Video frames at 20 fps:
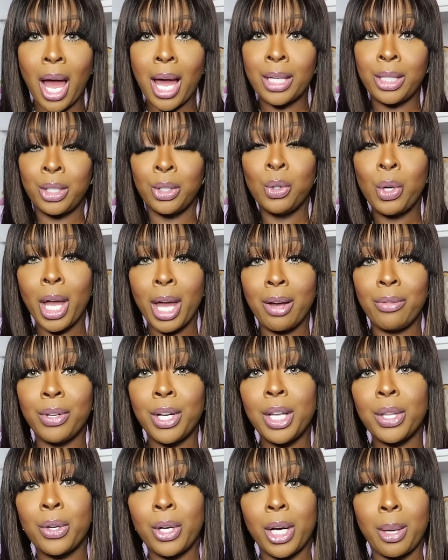i do have
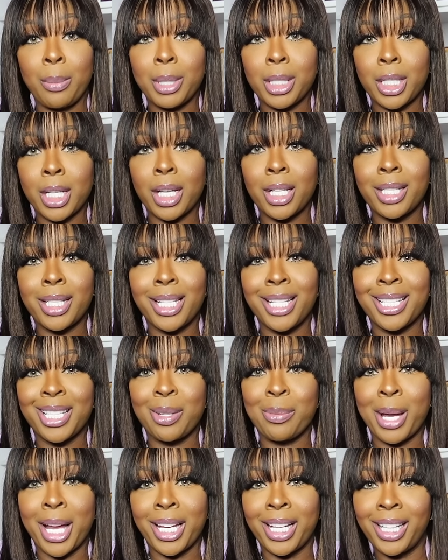other amazon scents
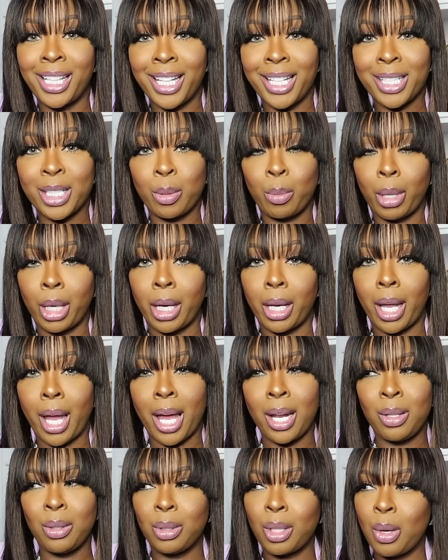in my collection but
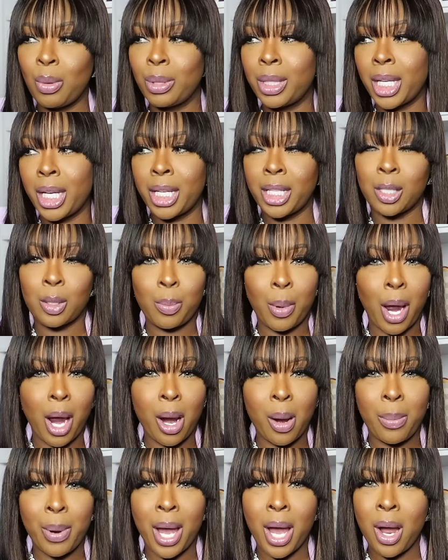i don't know what they
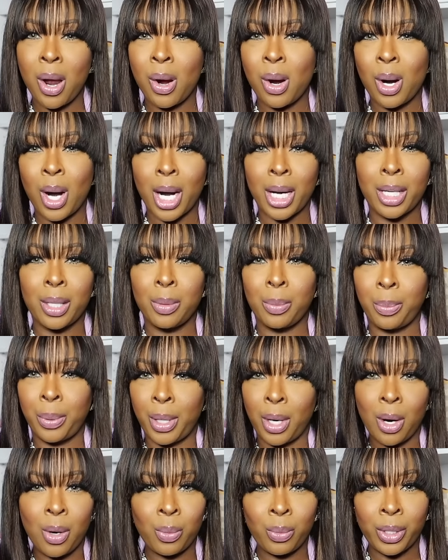inspire by or i
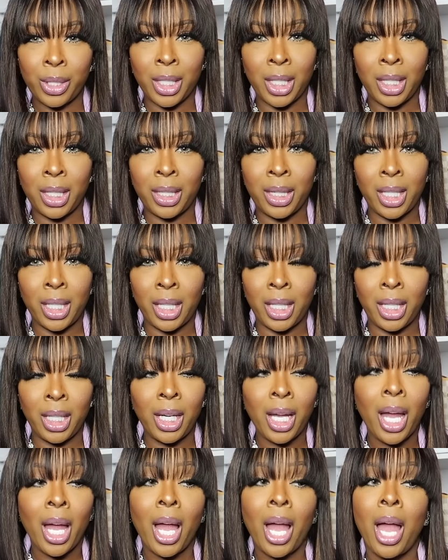compare them with anything